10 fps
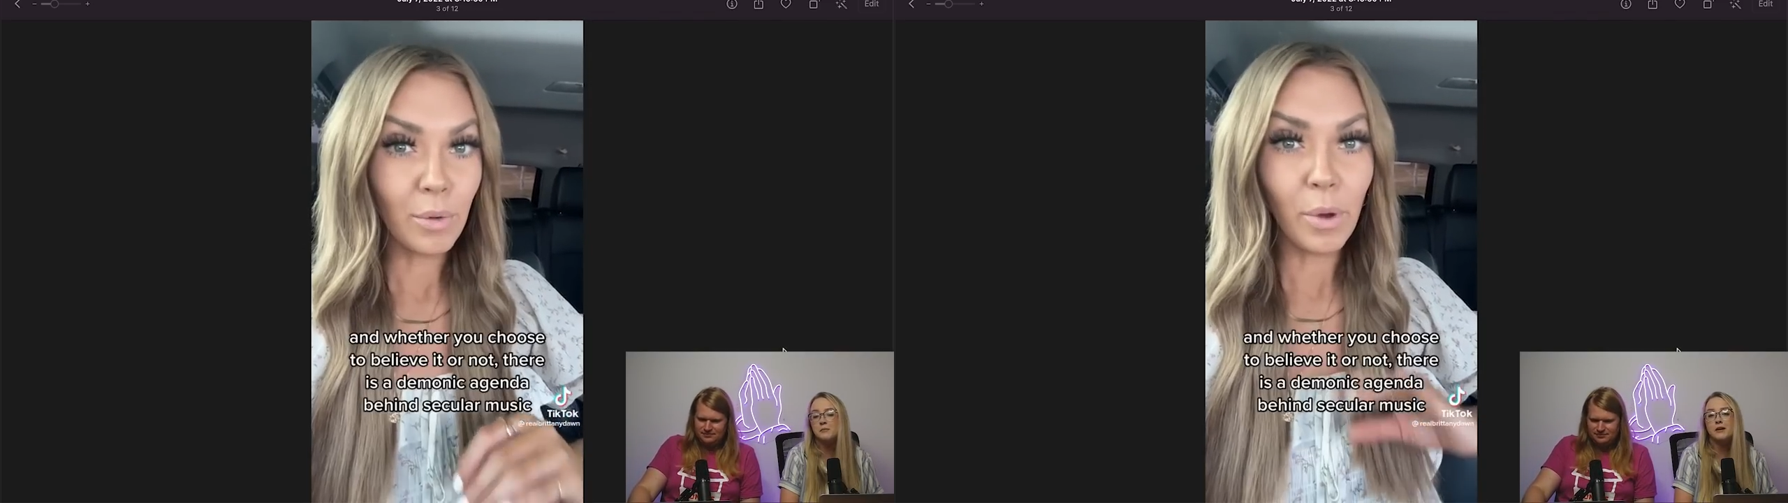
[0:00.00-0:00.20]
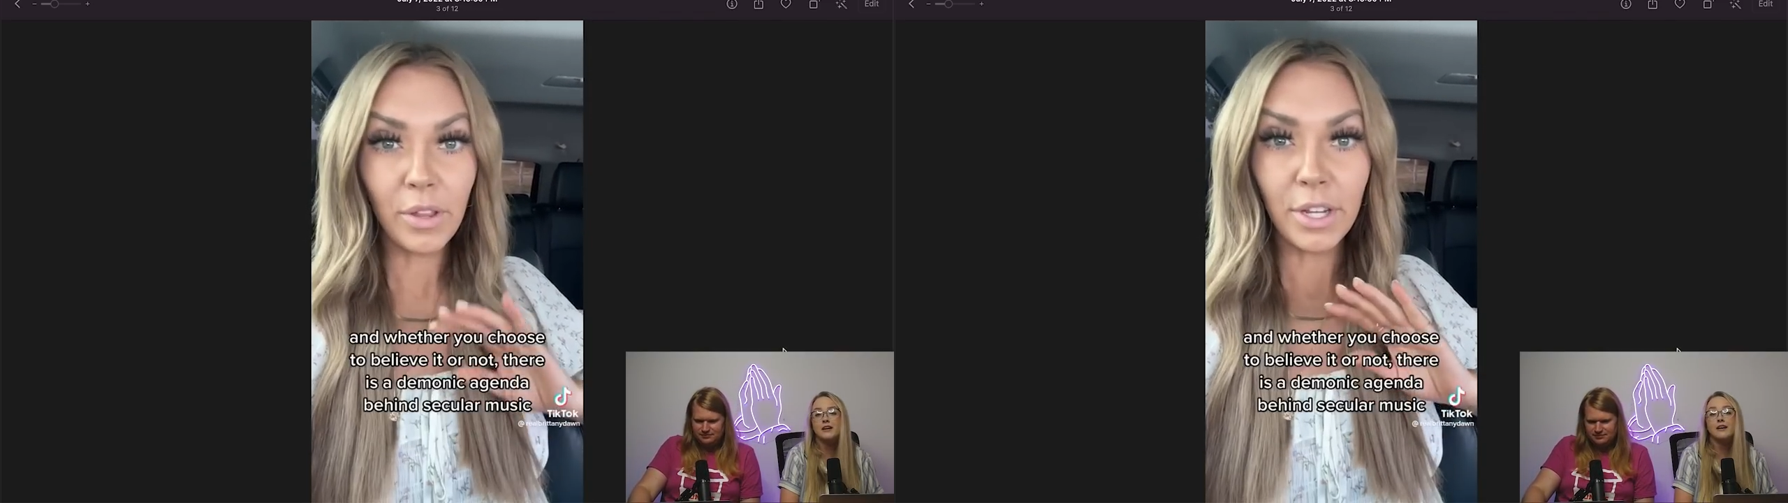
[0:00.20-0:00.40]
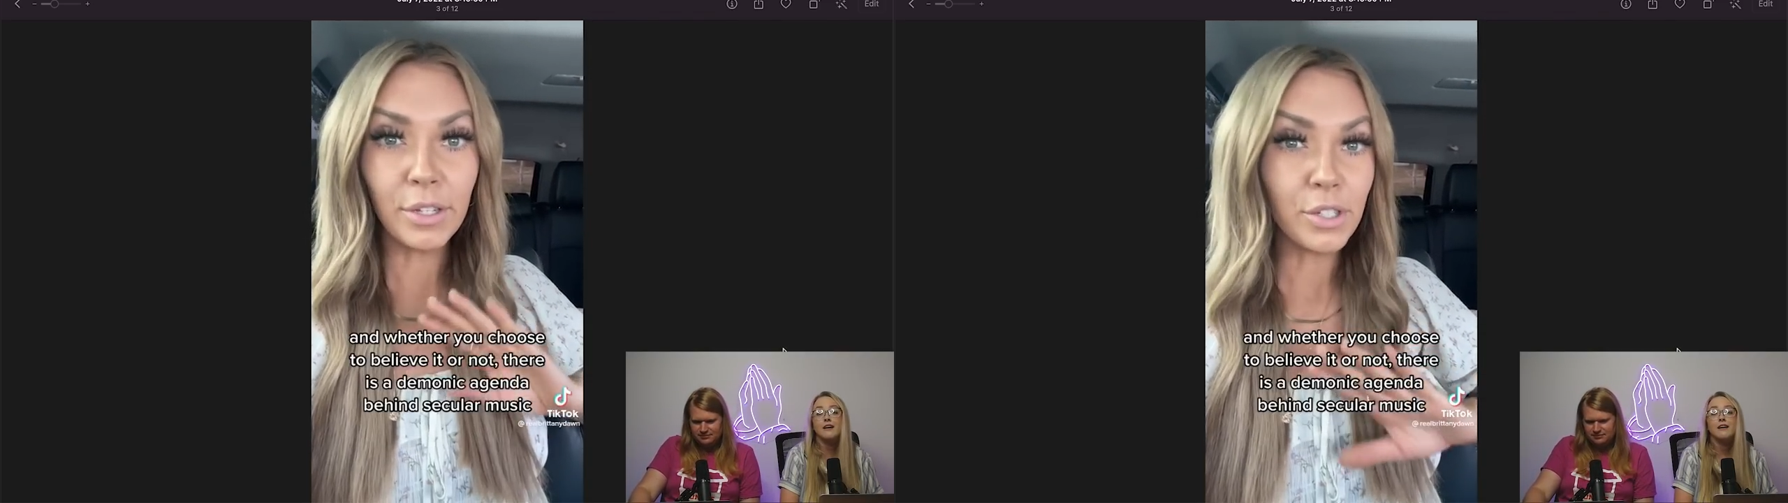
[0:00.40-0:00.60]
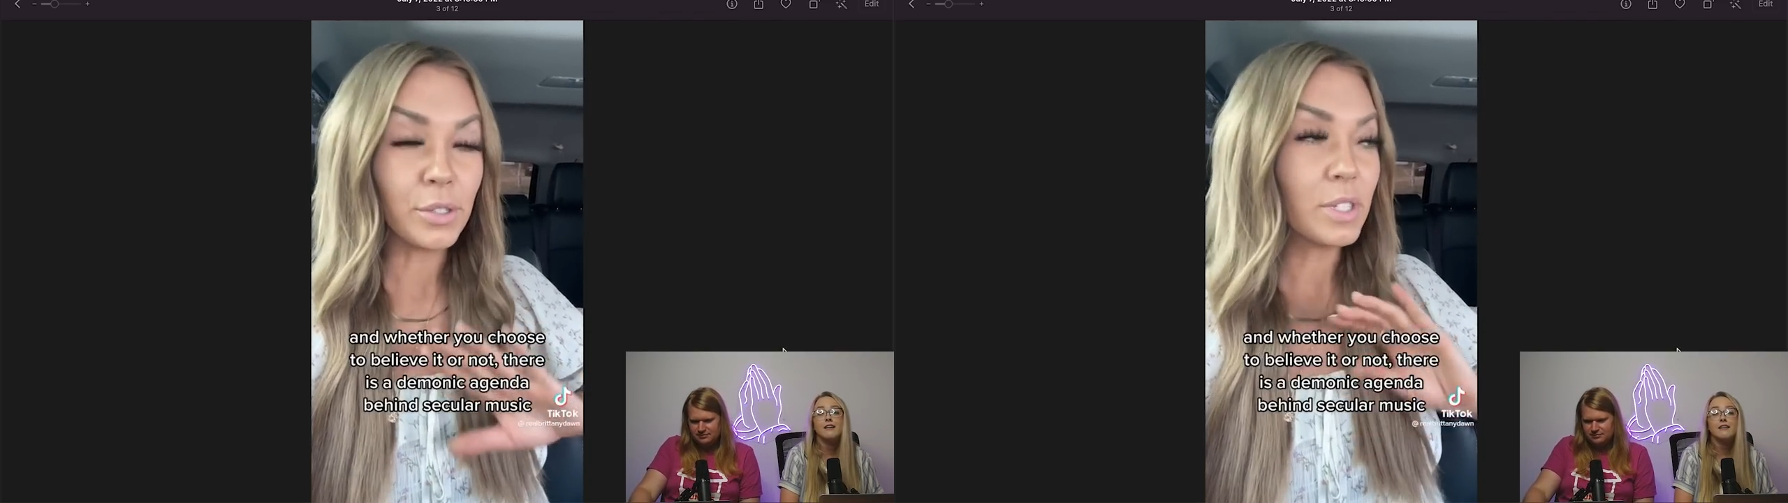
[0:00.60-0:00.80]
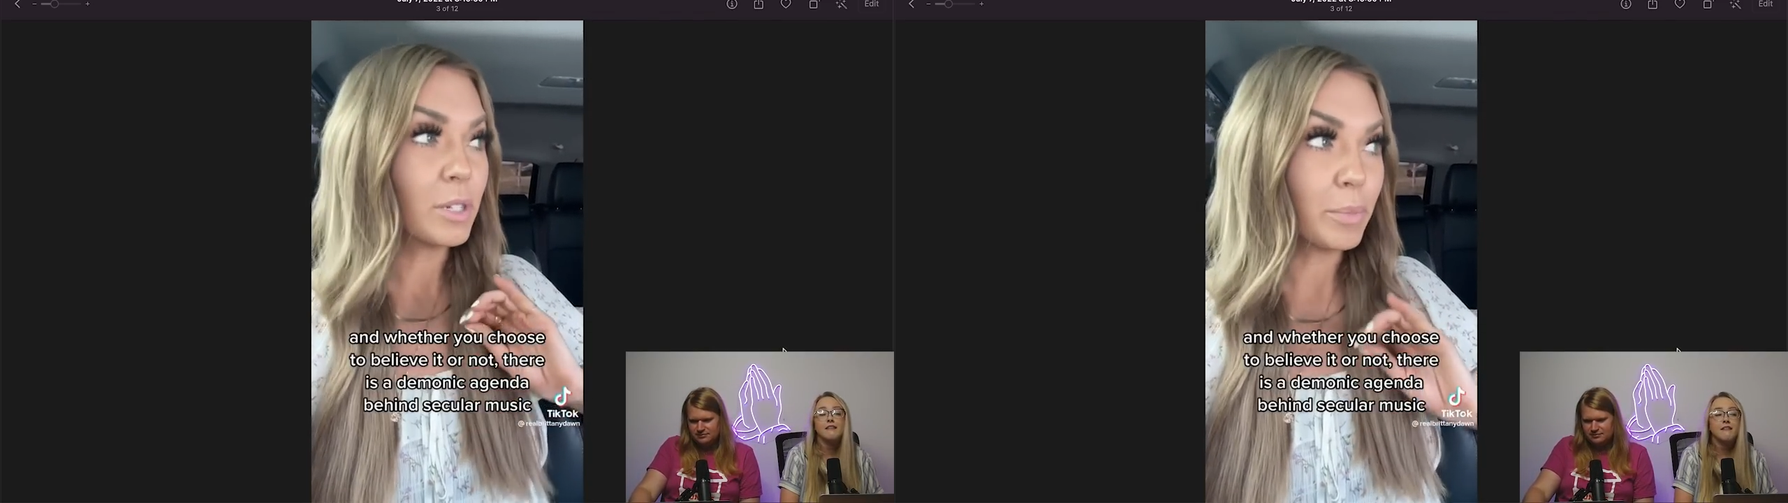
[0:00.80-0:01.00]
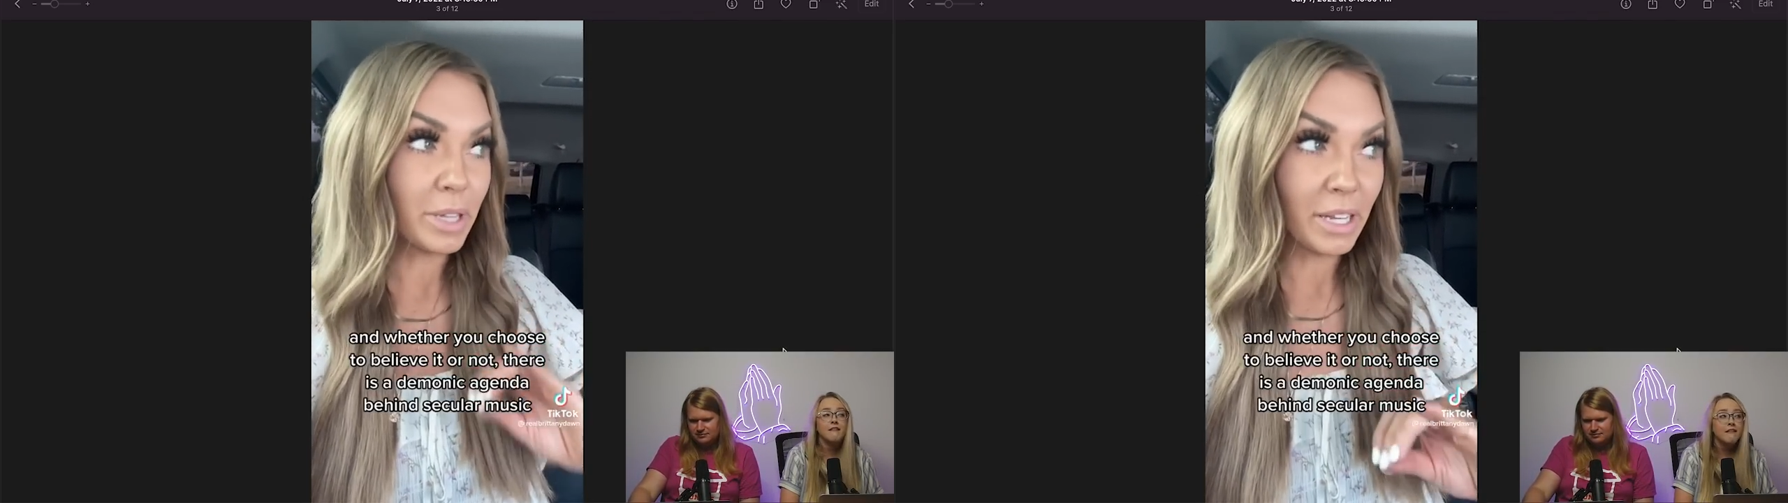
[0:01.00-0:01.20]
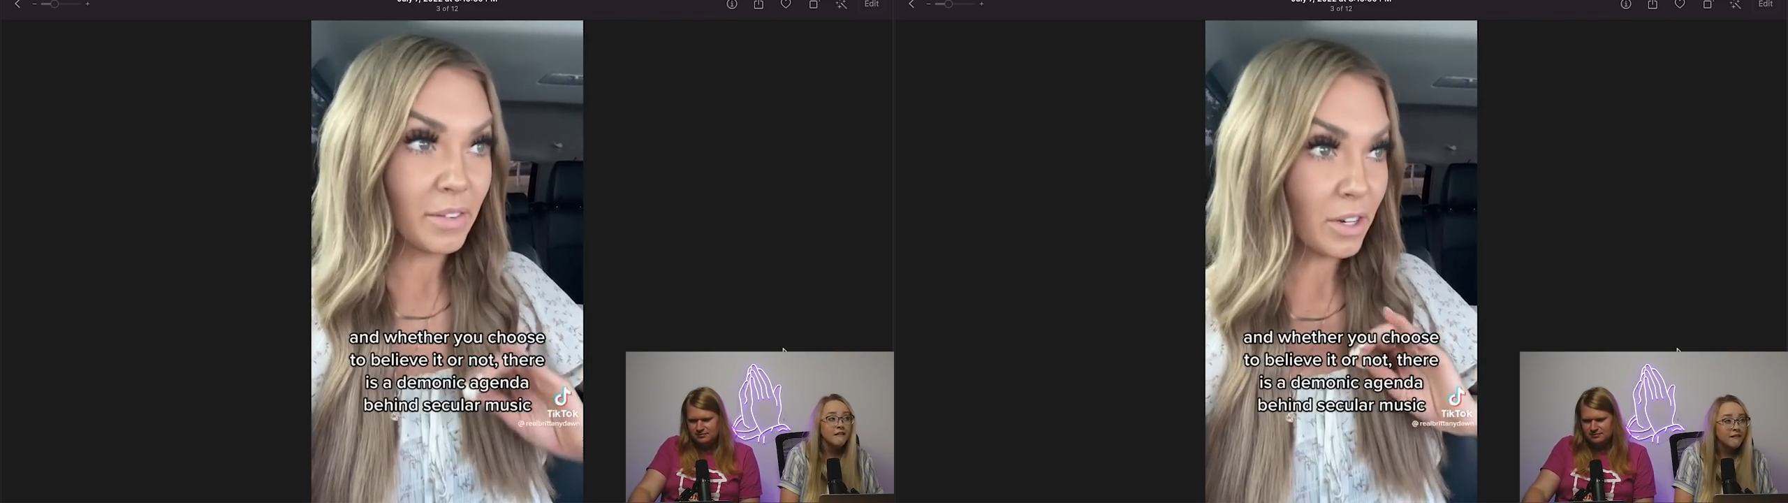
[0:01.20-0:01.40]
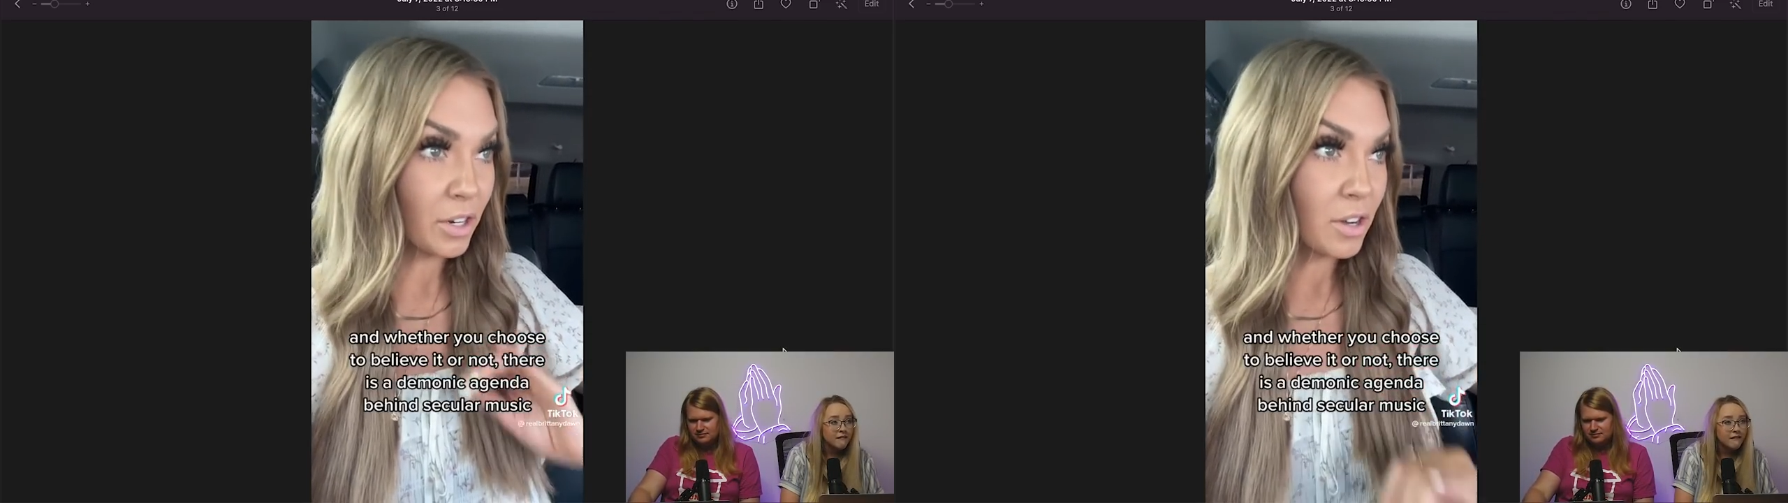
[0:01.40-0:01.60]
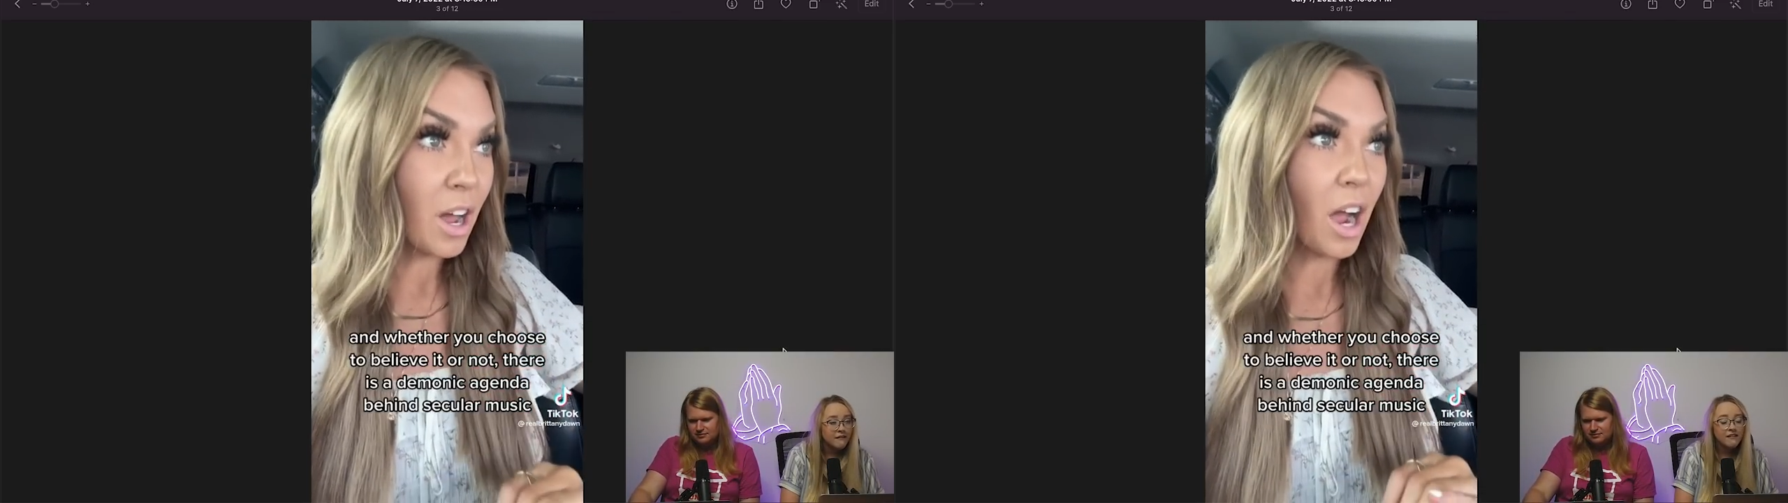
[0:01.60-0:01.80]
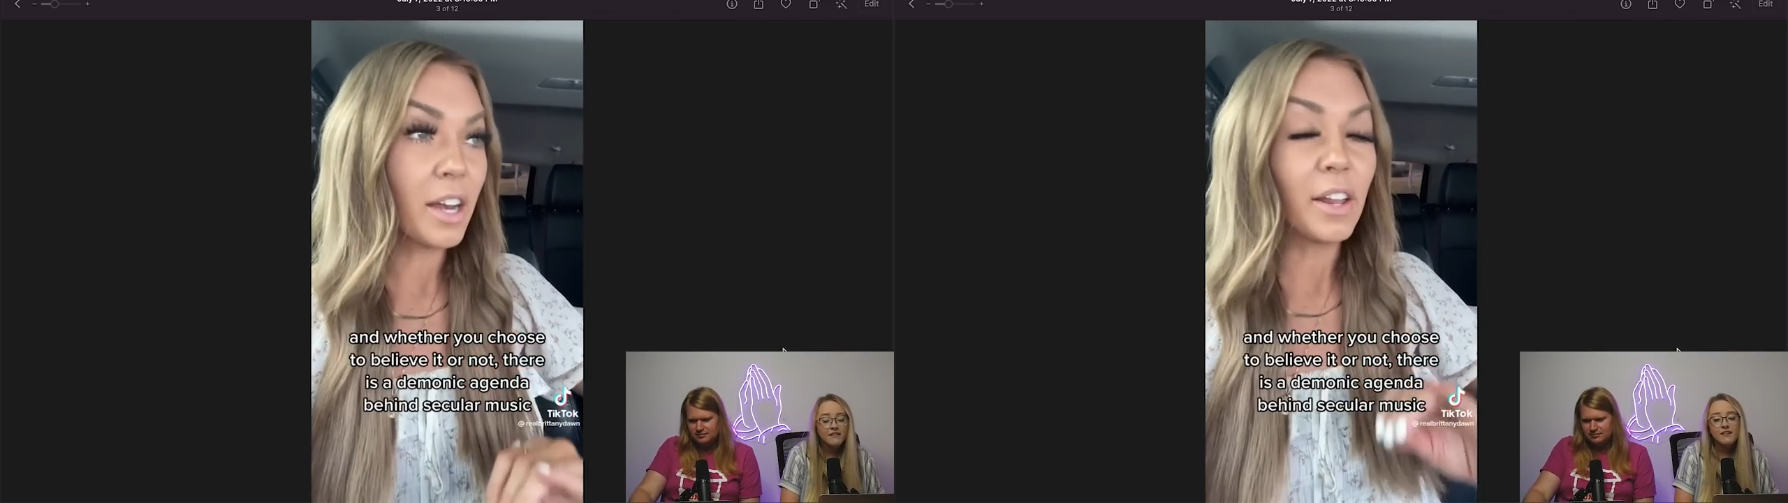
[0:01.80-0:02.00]
And whether you choose to believe it or
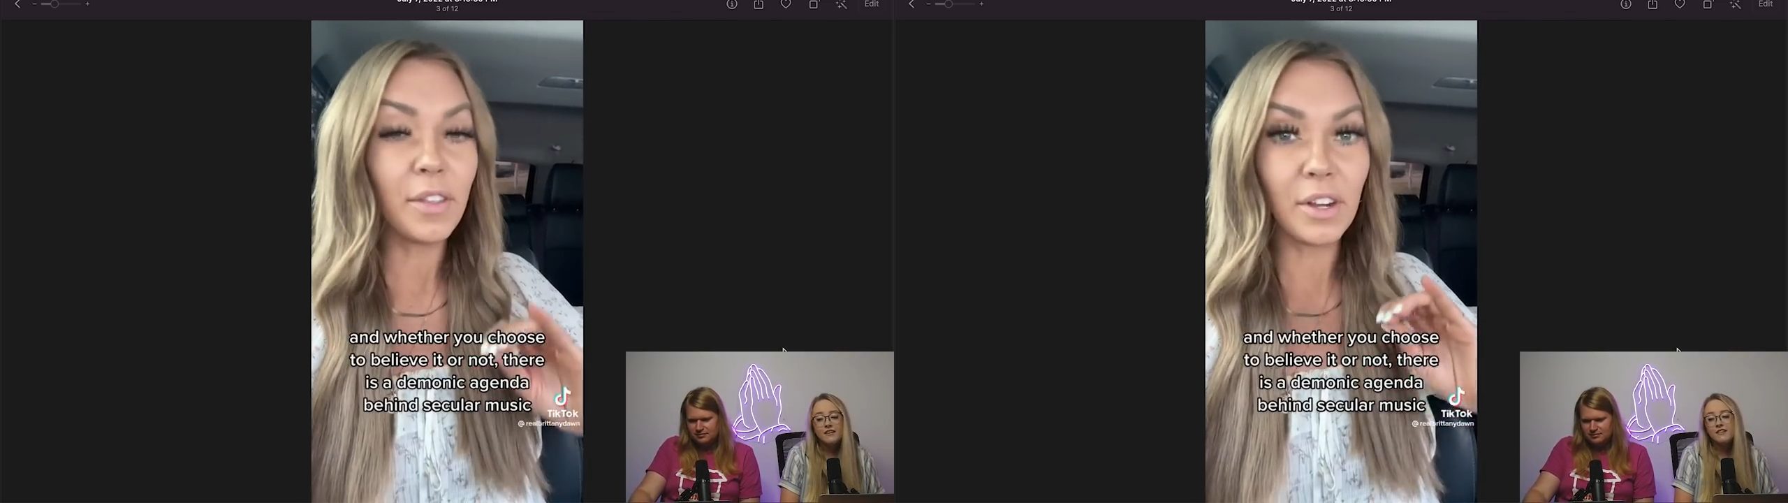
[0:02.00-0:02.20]
not,